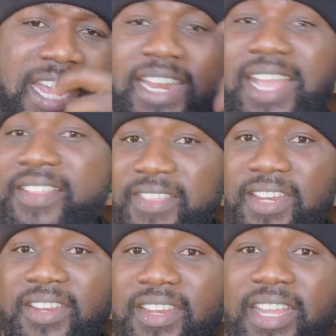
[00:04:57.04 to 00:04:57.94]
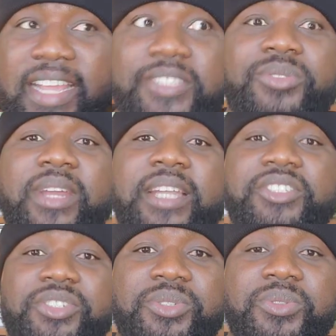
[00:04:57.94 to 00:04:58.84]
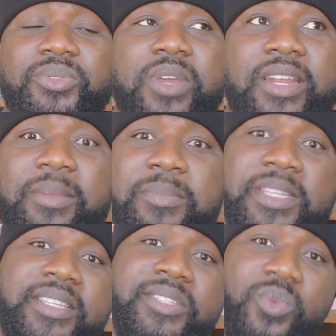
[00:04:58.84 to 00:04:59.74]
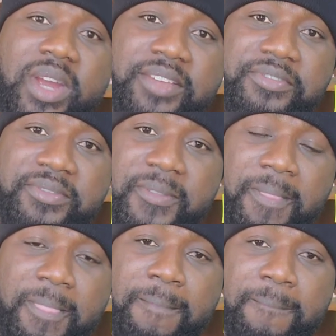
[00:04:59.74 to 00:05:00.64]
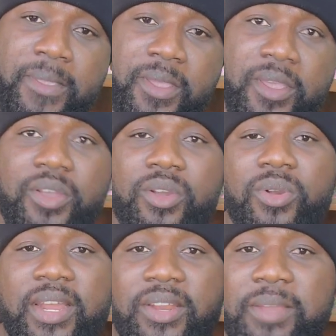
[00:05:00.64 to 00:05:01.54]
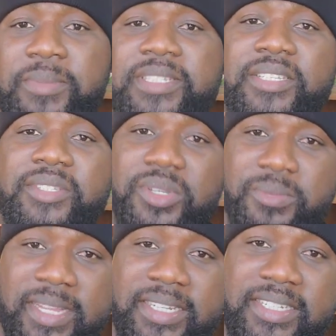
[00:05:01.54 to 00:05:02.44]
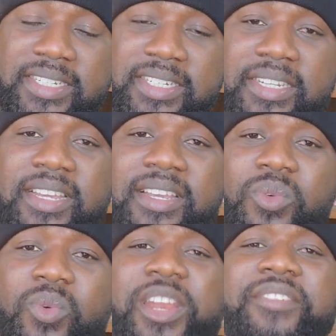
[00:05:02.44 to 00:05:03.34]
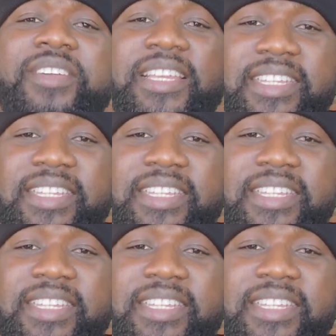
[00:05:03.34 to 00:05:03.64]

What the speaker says: That thing that attracts you to another person's wife, or another person's husband, whatever it